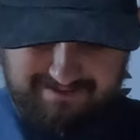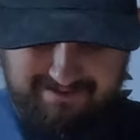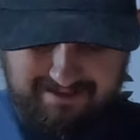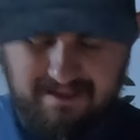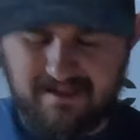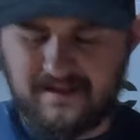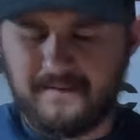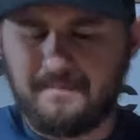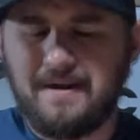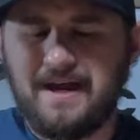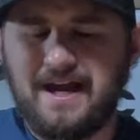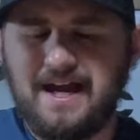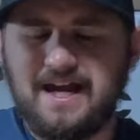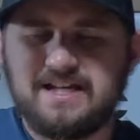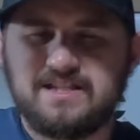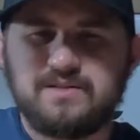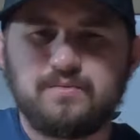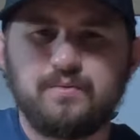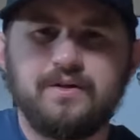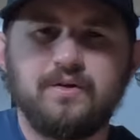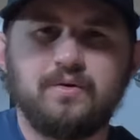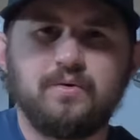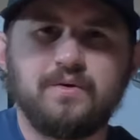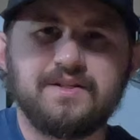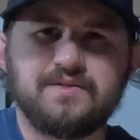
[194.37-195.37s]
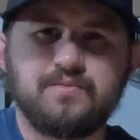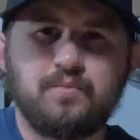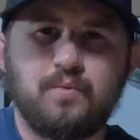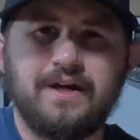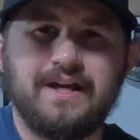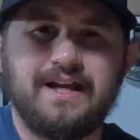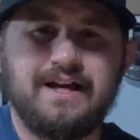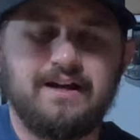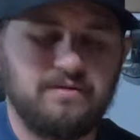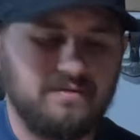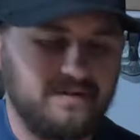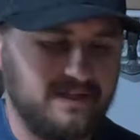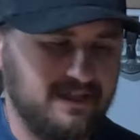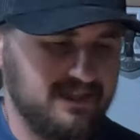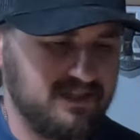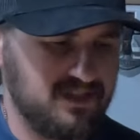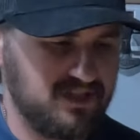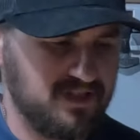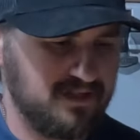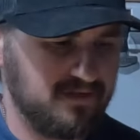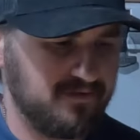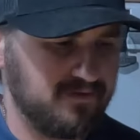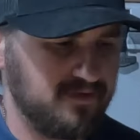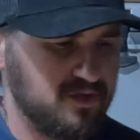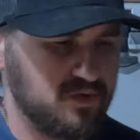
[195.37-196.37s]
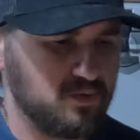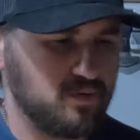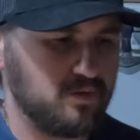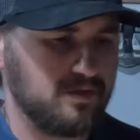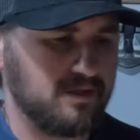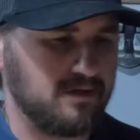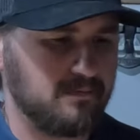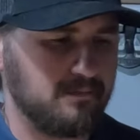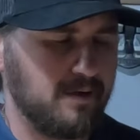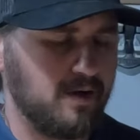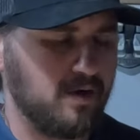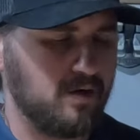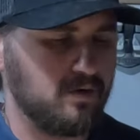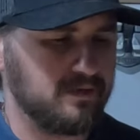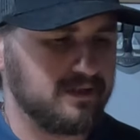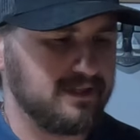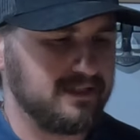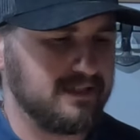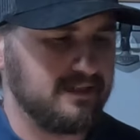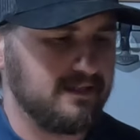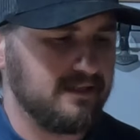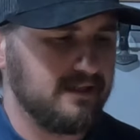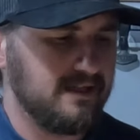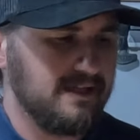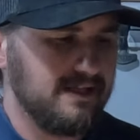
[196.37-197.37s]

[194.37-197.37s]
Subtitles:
In the past, we always weigh out each individual component